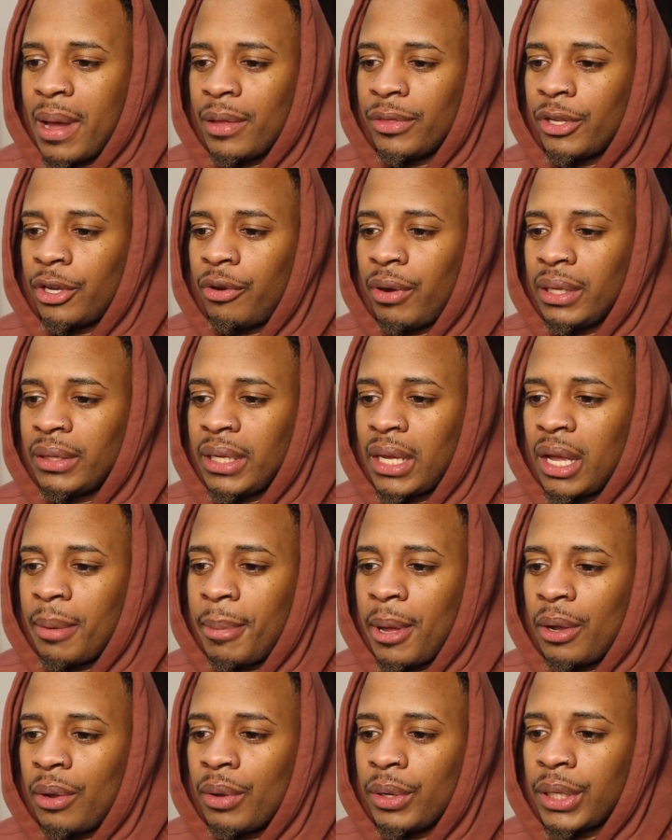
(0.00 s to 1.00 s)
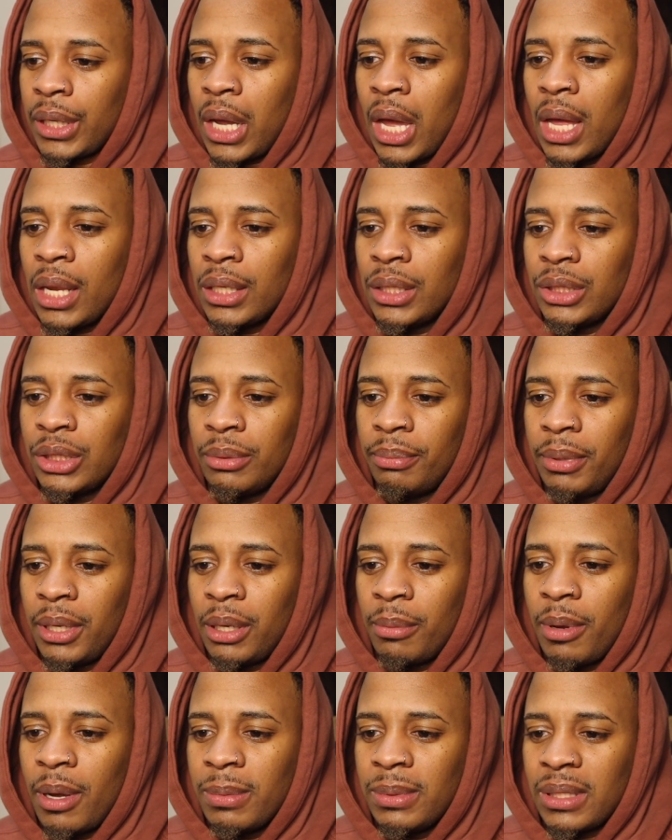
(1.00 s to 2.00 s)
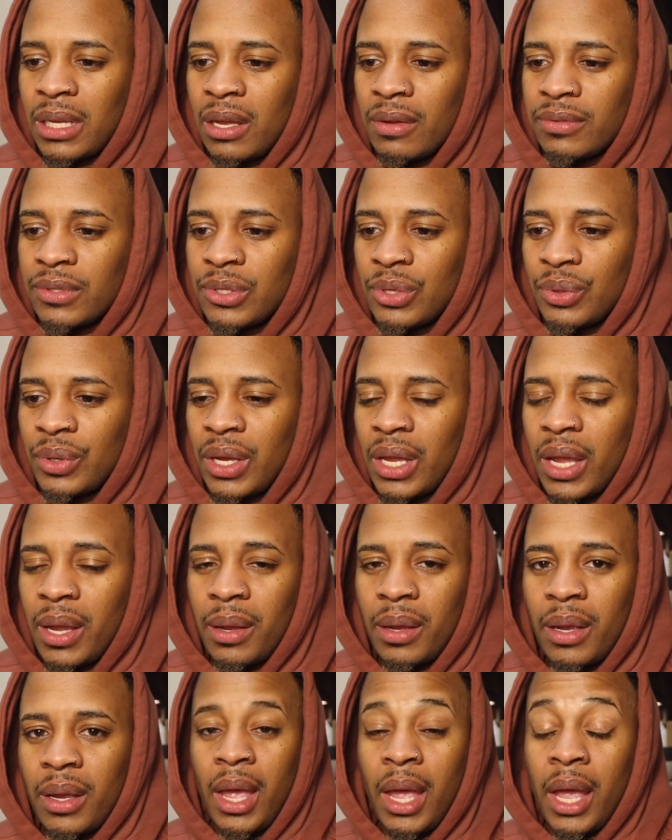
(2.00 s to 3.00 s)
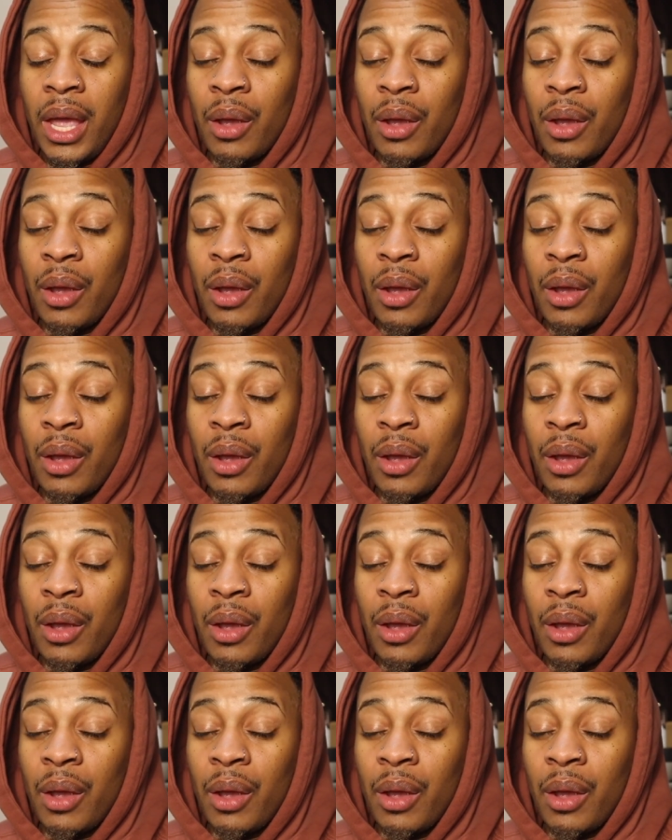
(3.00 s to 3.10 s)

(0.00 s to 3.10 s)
the great thing about going to college and being a public health student